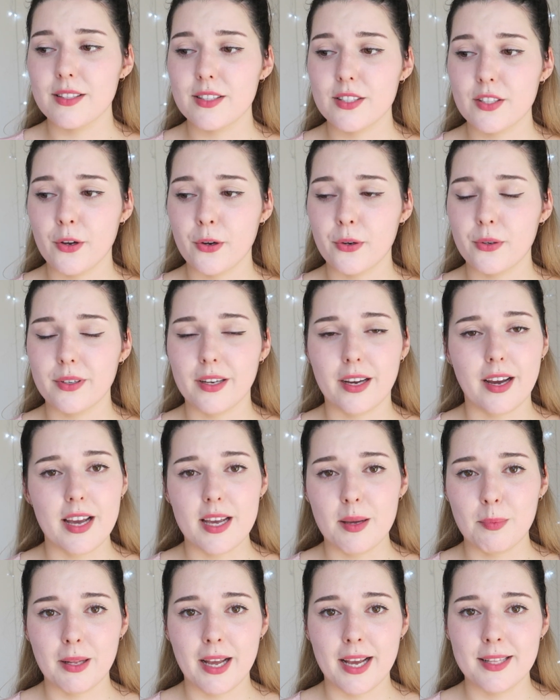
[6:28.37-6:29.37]
So I
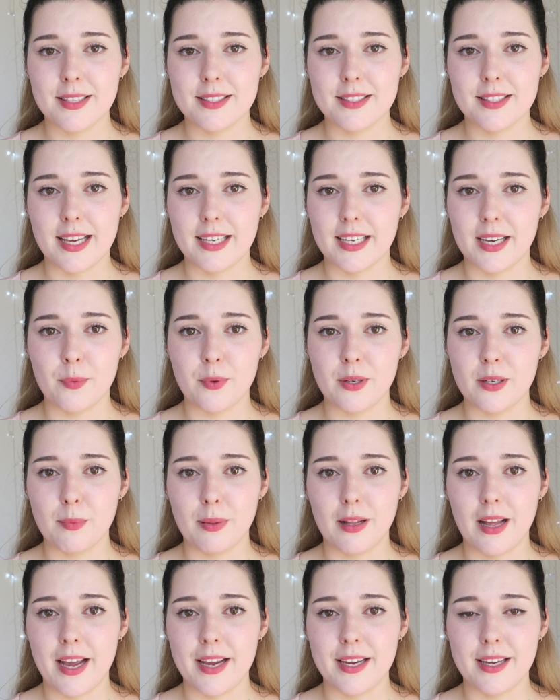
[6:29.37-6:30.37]
applied this like I would
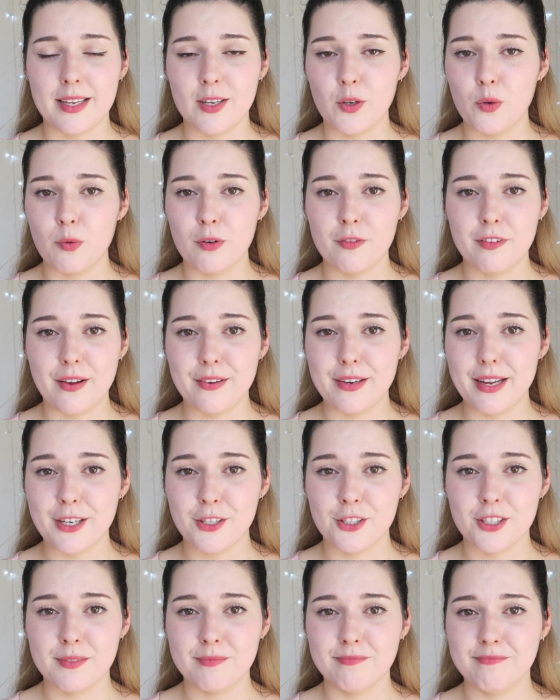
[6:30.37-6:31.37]
apply a normal
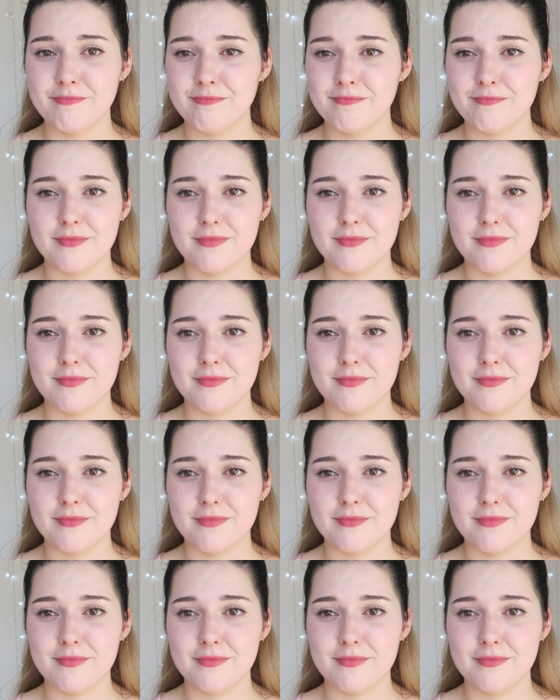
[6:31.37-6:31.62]
foundation.